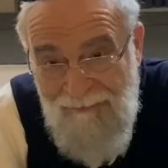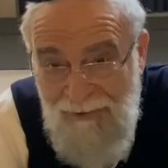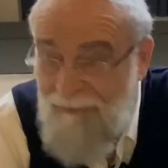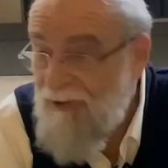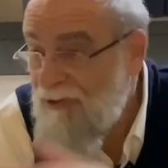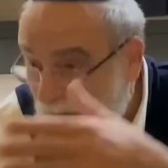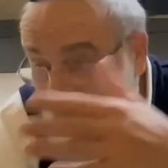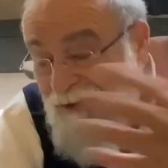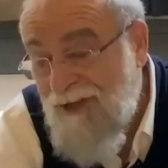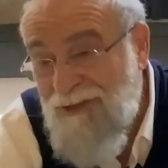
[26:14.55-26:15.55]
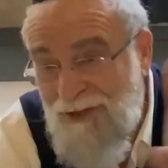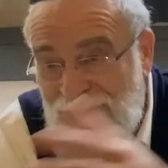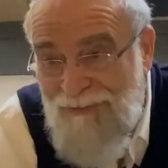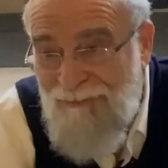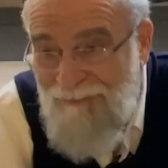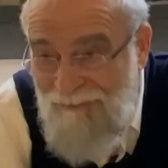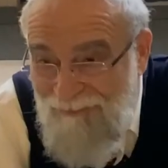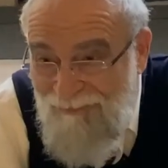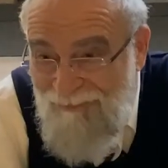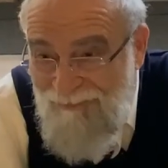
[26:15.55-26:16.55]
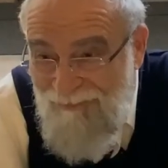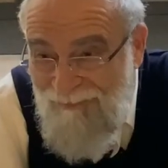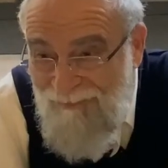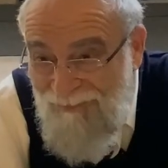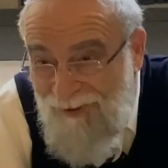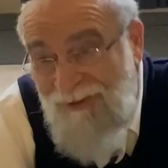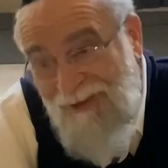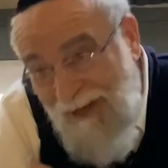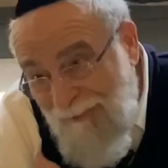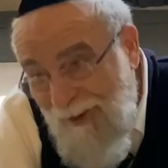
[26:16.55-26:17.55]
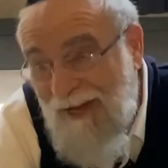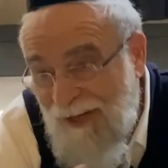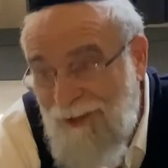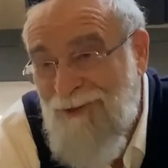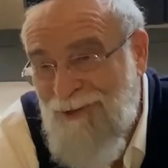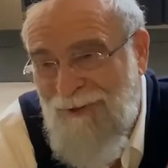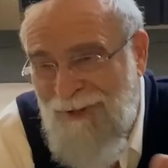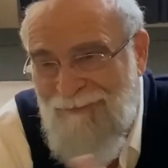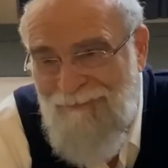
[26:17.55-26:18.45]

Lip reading: but it was long distance. So somehow I got used to it.